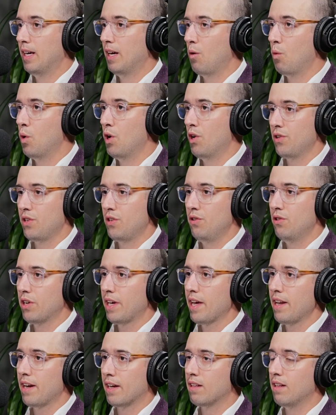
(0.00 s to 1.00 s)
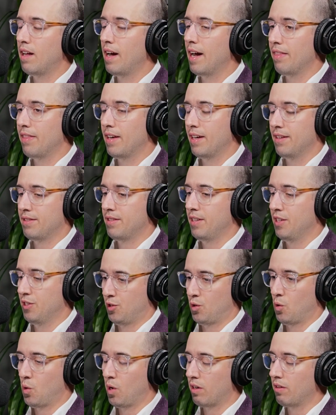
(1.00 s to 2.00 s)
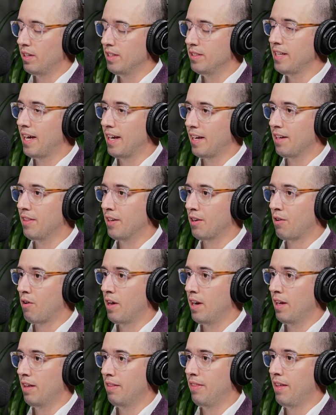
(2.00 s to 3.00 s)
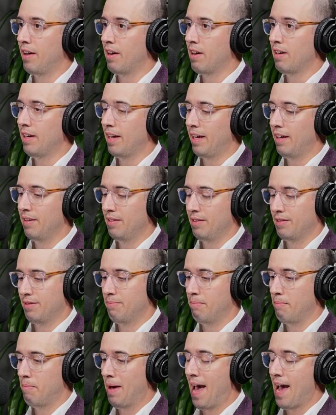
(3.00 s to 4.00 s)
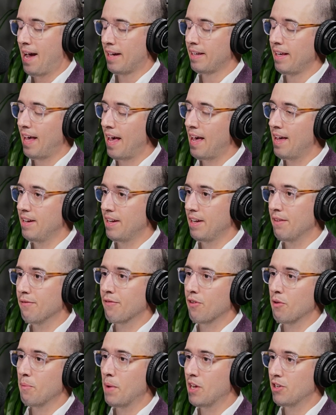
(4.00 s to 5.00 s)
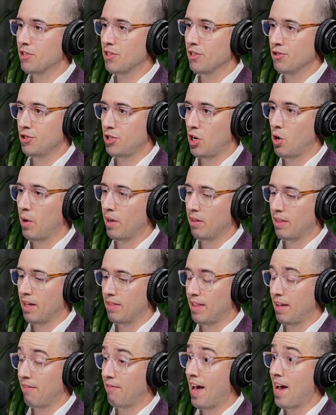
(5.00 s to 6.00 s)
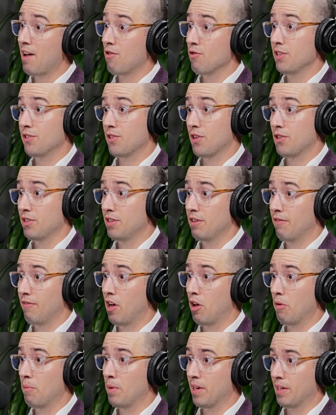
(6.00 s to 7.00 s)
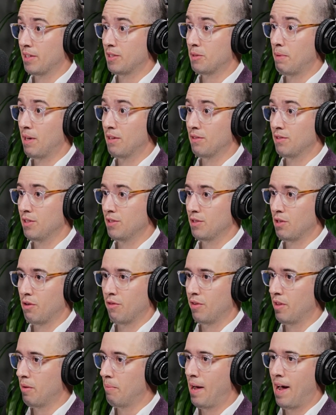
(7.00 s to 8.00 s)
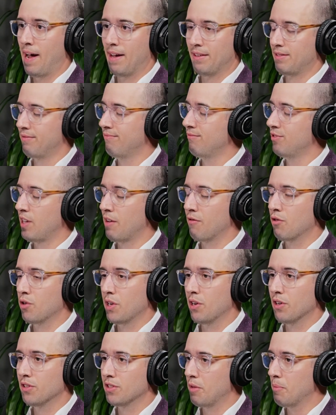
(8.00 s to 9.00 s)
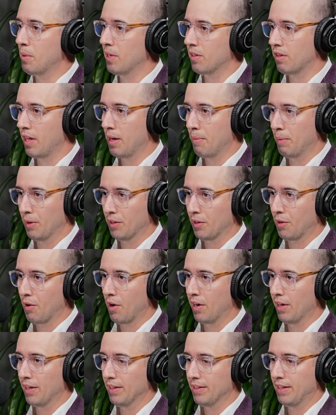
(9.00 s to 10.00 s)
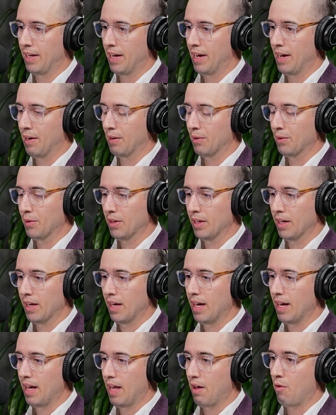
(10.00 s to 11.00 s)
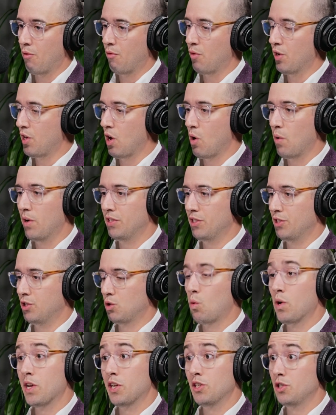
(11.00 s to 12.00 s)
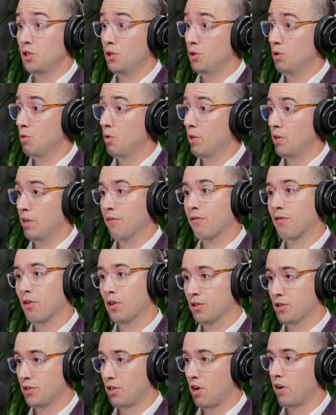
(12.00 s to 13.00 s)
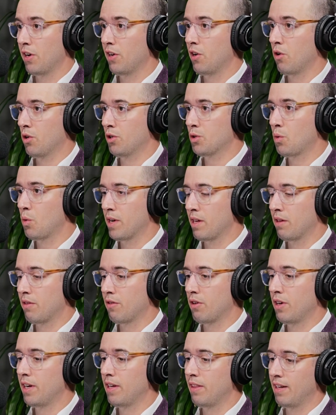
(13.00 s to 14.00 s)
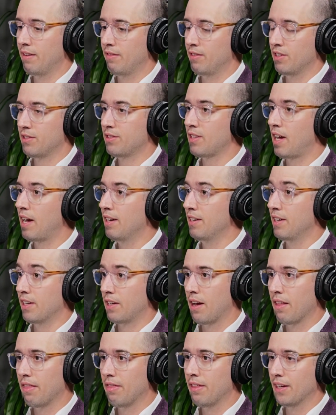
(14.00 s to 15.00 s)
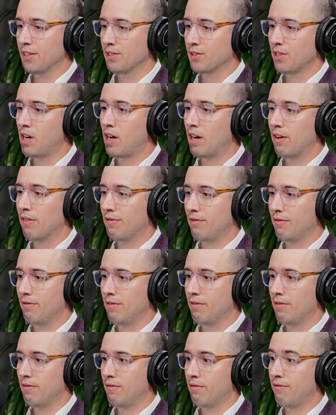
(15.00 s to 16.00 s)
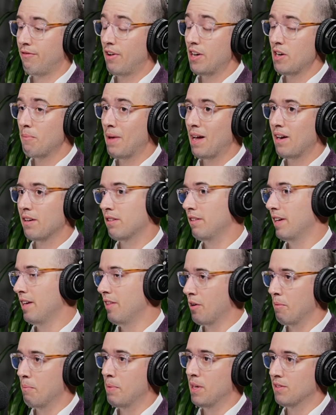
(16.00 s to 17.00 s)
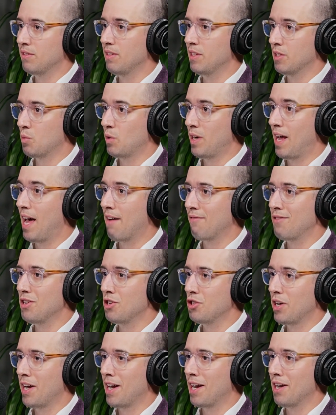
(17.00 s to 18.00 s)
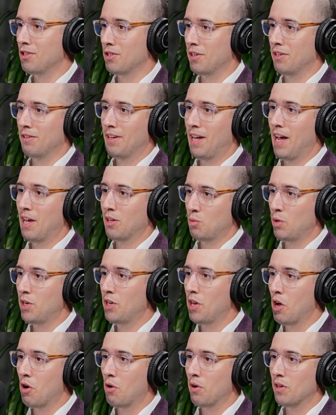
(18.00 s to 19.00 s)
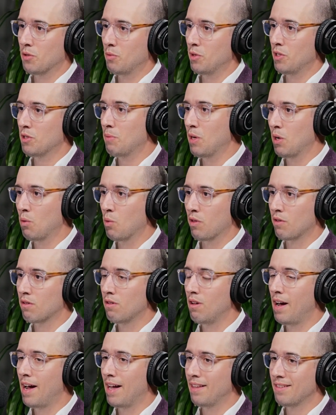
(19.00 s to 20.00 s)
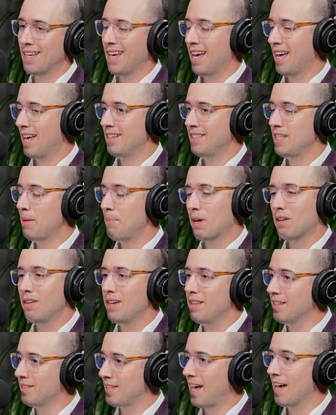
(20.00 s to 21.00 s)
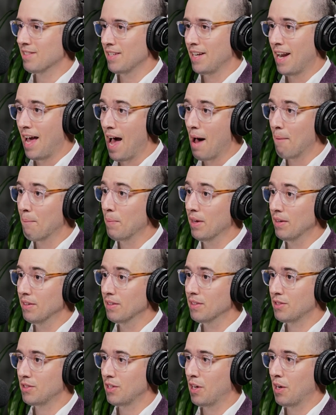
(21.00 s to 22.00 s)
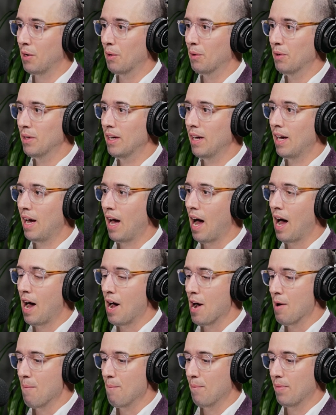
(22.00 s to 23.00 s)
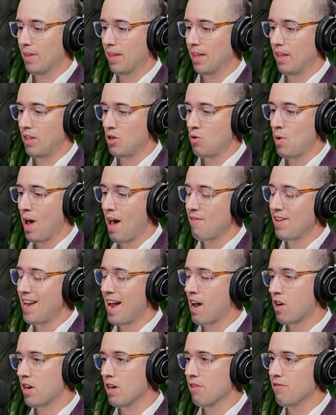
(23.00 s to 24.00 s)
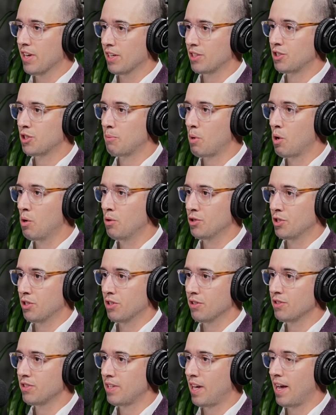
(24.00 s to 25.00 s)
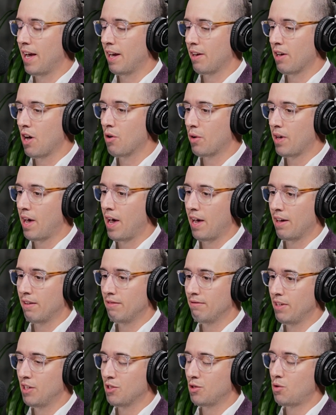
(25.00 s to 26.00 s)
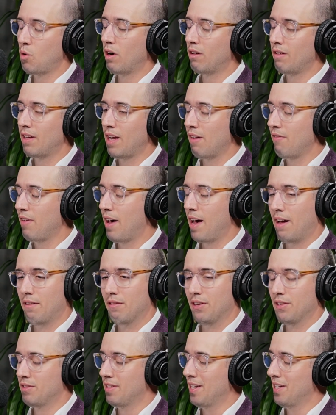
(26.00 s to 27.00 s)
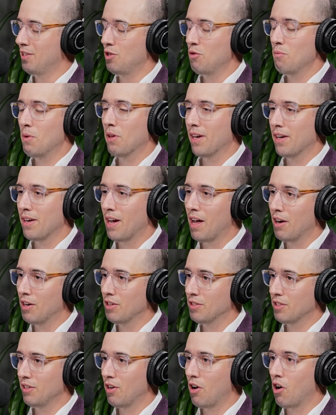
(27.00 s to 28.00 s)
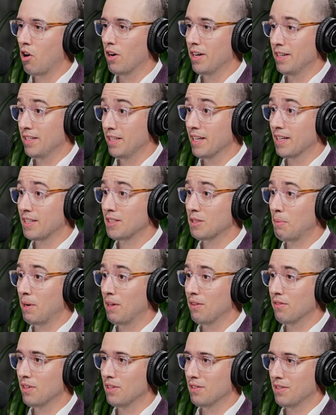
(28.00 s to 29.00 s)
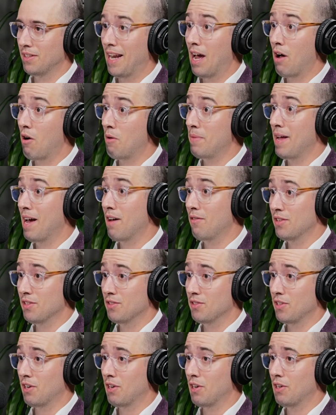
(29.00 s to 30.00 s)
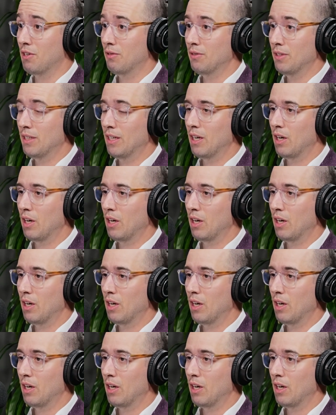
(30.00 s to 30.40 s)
Well, you look at a client that's historically taken the credit, there is back-end information showing that they've had research and development expenses over the past several years they've been claiming the credit. Now, if we go into 22 when it first started, or 23, and they've decided to cut things off, fundamentally their business would have to change. And as we know, as we speak with clients, typically this hasn't happened. So you have an area of exposure saying, okay, historically I've had, let's say, $2 million in R&D expenses, and now I'm down to zero.